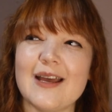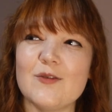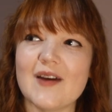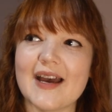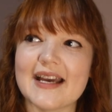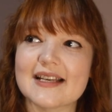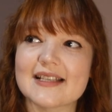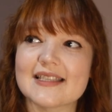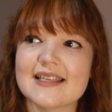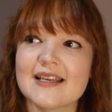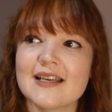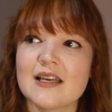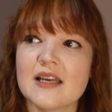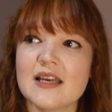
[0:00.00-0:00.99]
In fact,
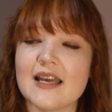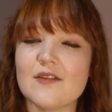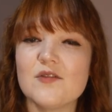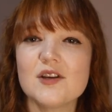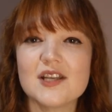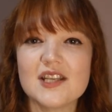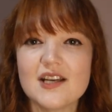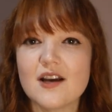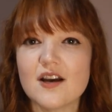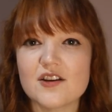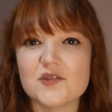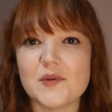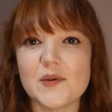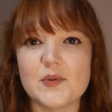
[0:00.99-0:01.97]
if you could
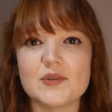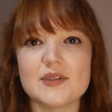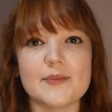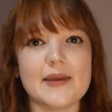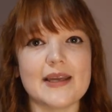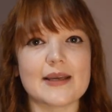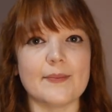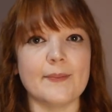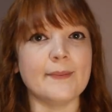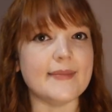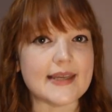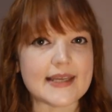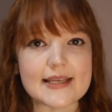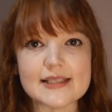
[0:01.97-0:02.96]
encourage people to make
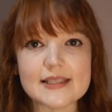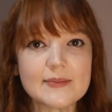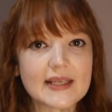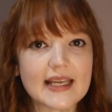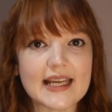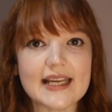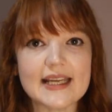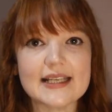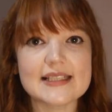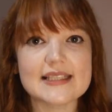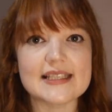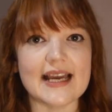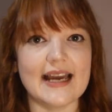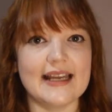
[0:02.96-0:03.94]
me some
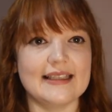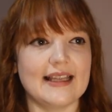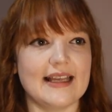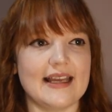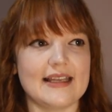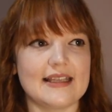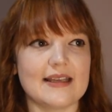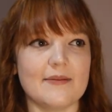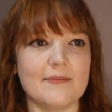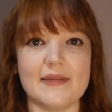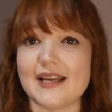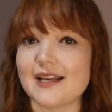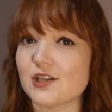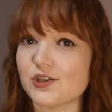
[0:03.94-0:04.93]
cakes and like
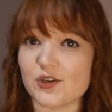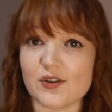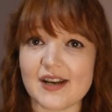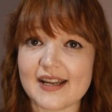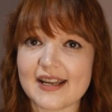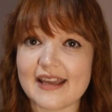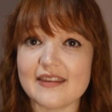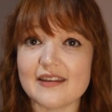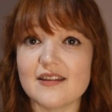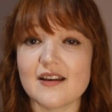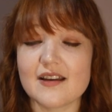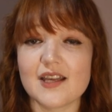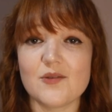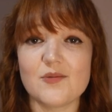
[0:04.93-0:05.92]
make sure I get the
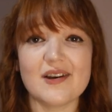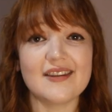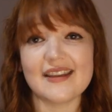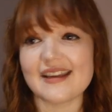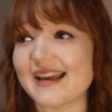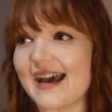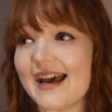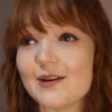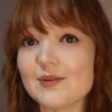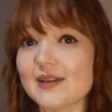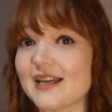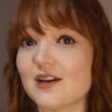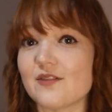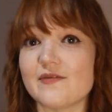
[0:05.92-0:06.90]
lucky one, like I
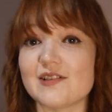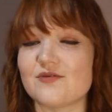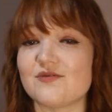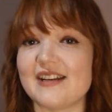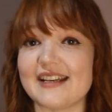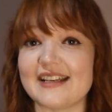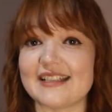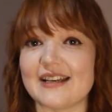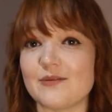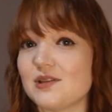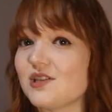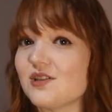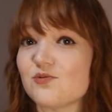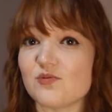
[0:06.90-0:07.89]
don't care if it's rigged, I
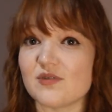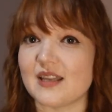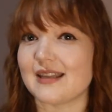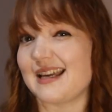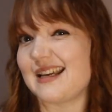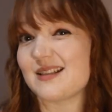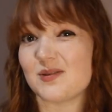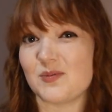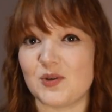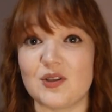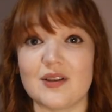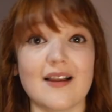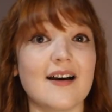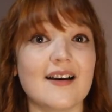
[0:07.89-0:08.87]
would just really like some
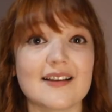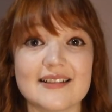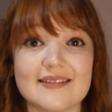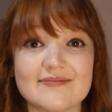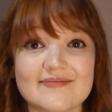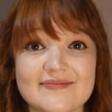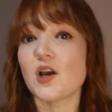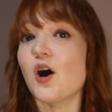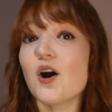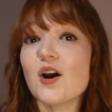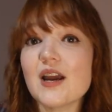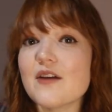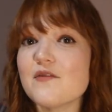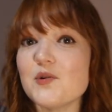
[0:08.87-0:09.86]
good luck.
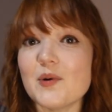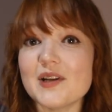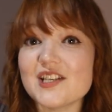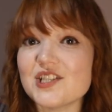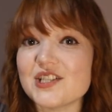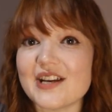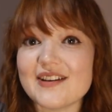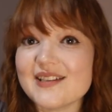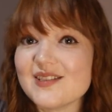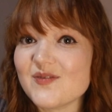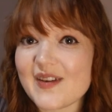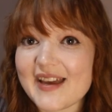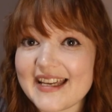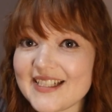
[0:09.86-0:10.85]
Or however you want to share it
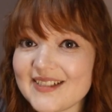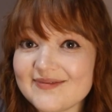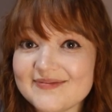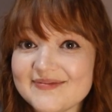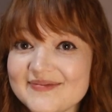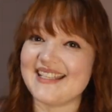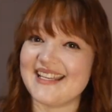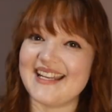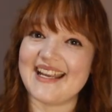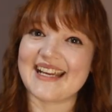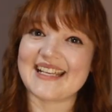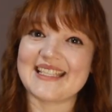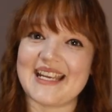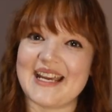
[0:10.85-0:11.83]
is fine. See you
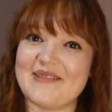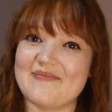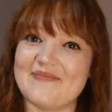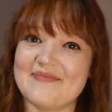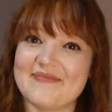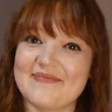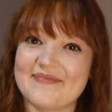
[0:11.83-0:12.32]
next time.